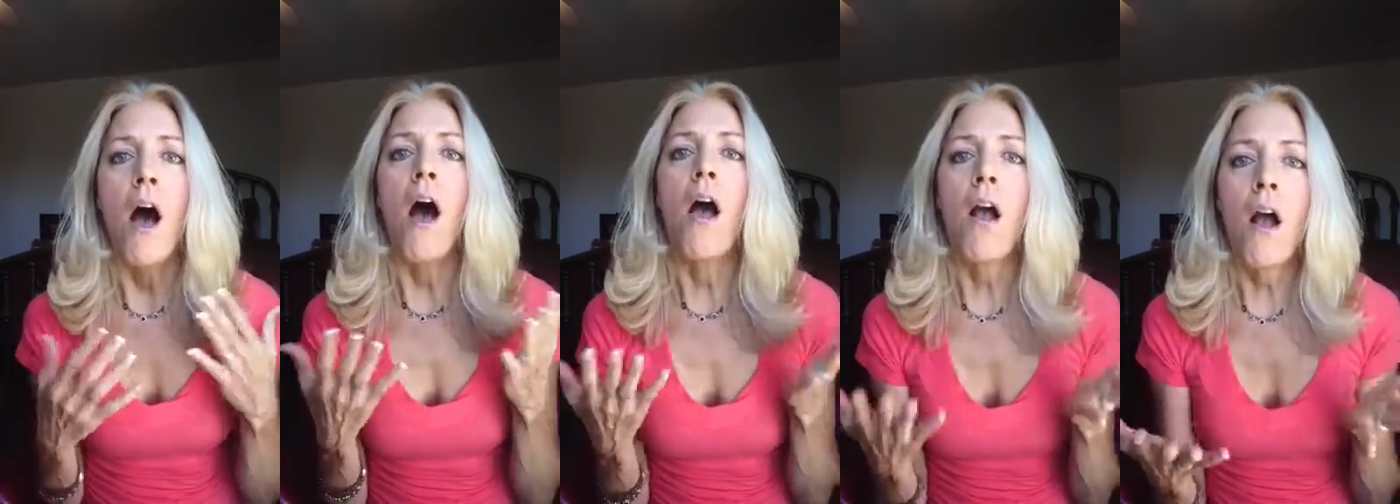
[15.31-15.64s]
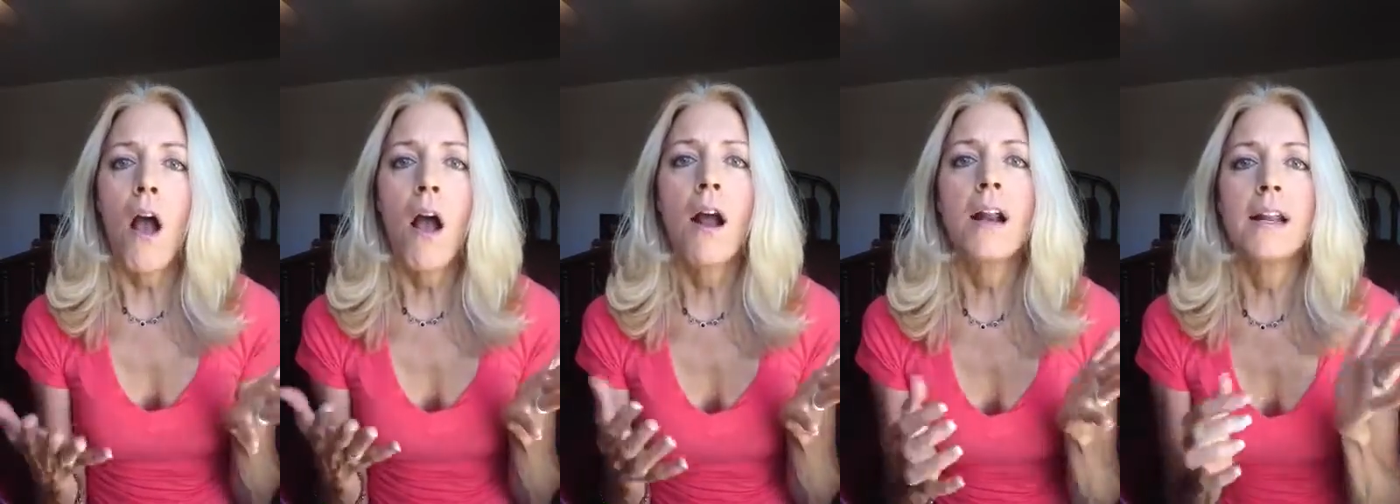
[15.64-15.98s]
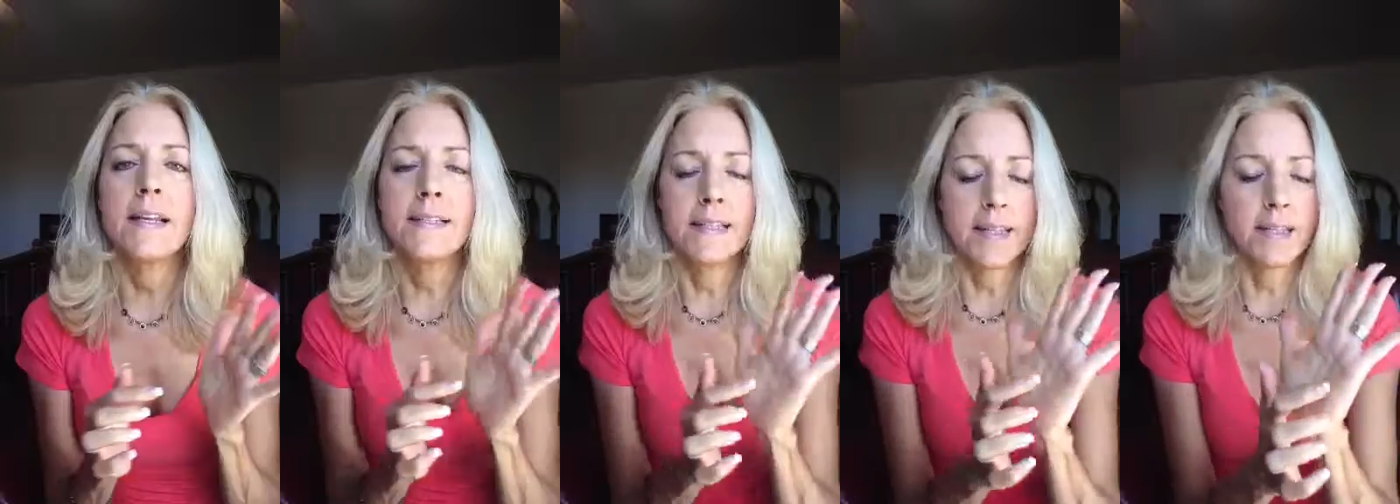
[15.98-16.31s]
Our heart
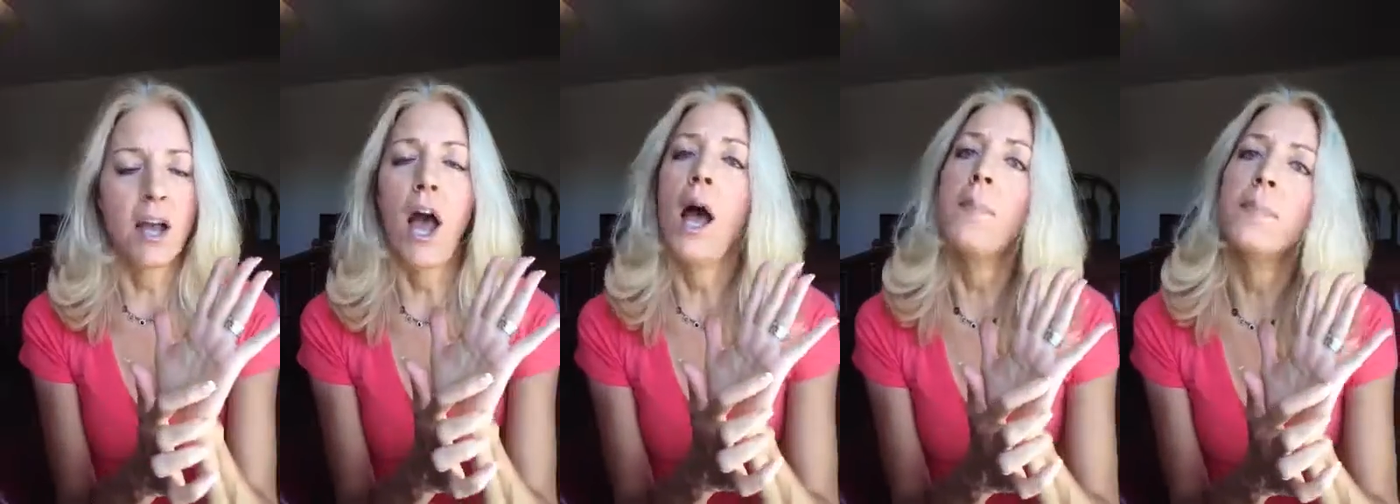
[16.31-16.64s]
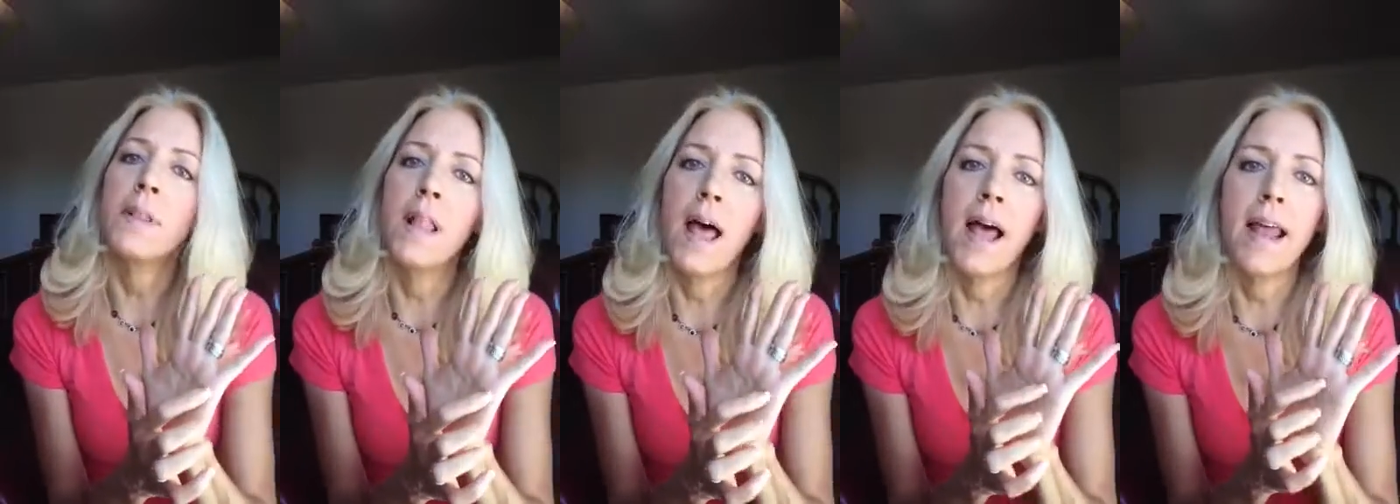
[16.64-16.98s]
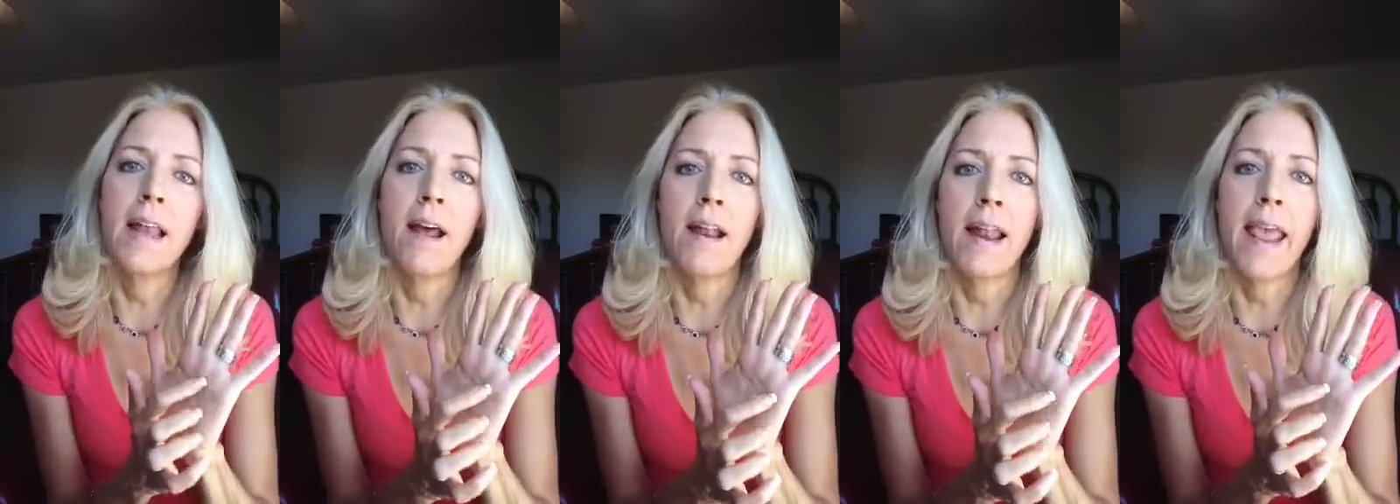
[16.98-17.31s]
is the top
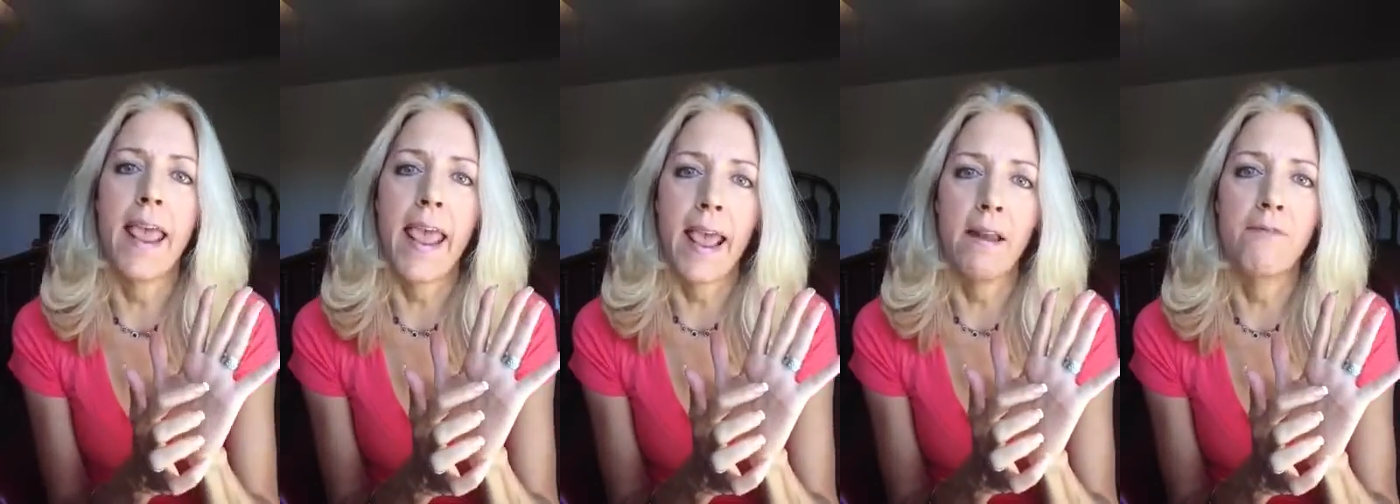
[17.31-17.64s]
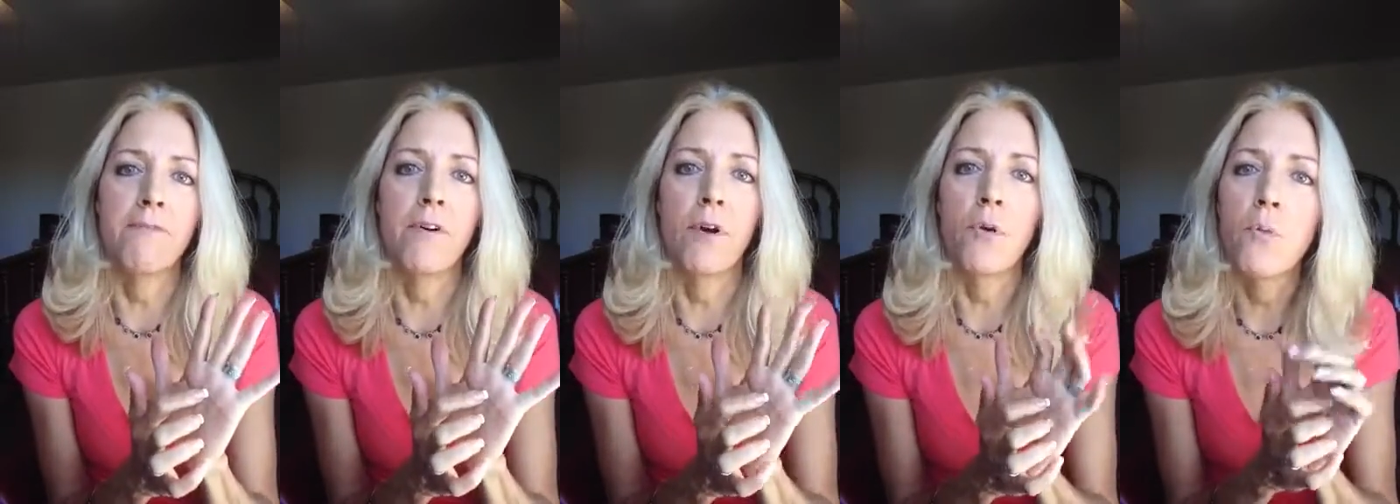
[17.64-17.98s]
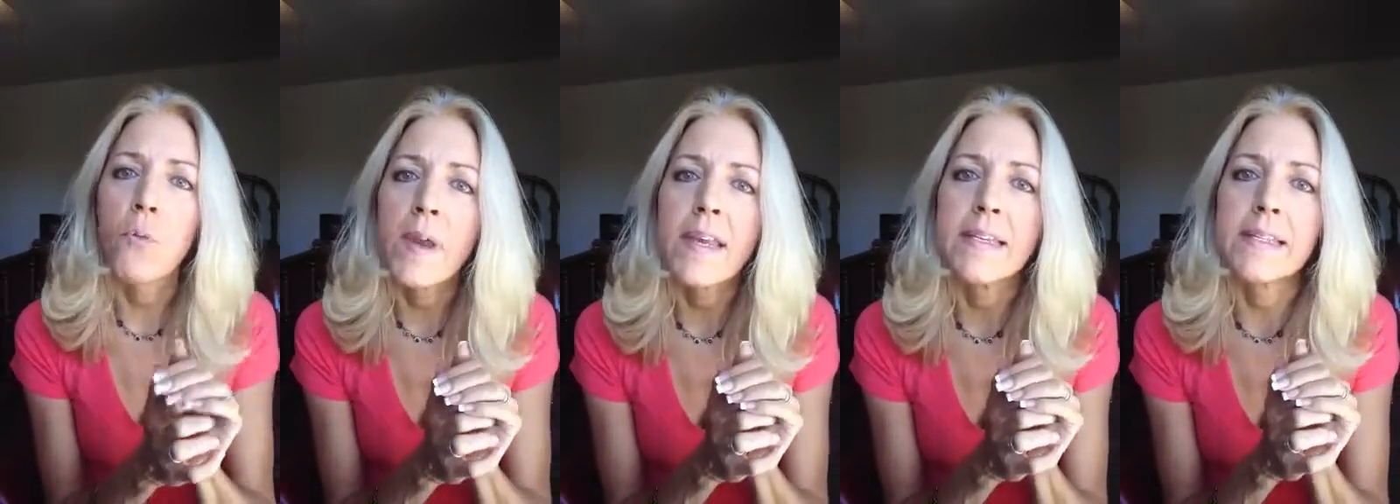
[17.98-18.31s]
line on a hand for a
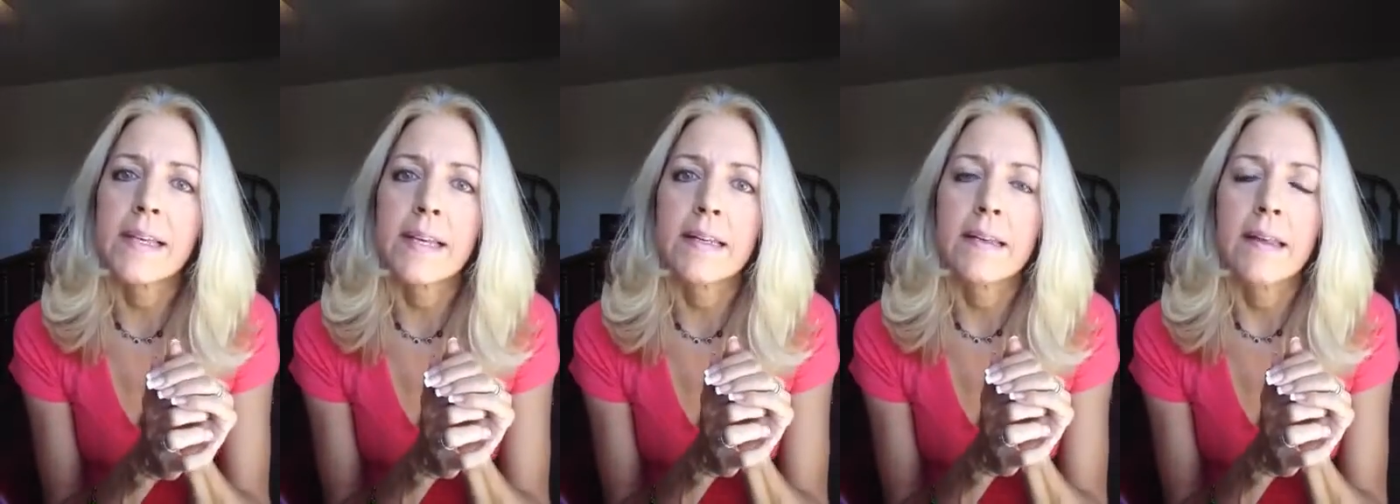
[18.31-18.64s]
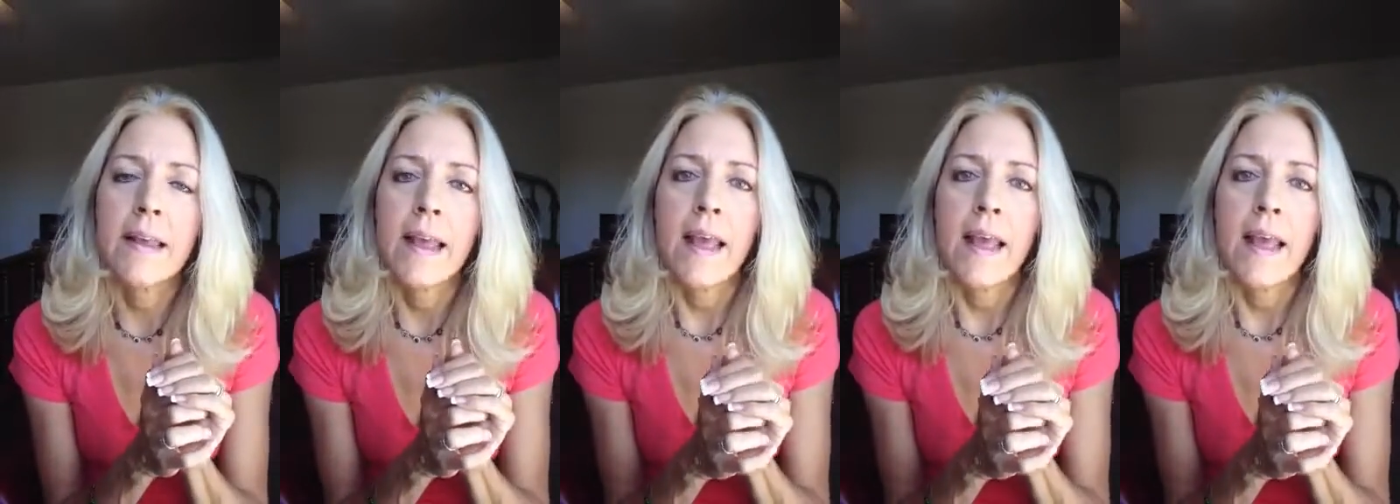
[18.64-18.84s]
reason.